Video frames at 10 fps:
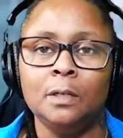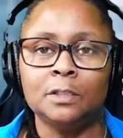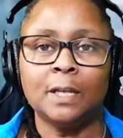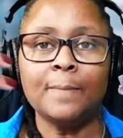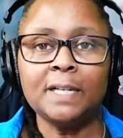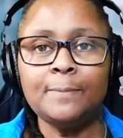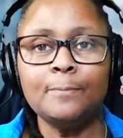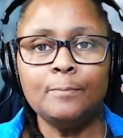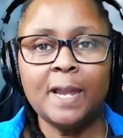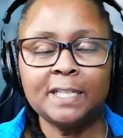
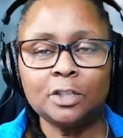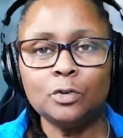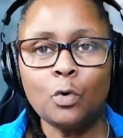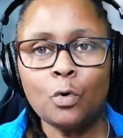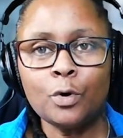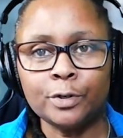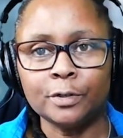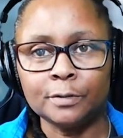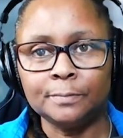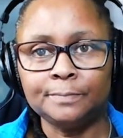Somebody makes an
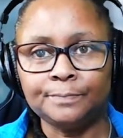order.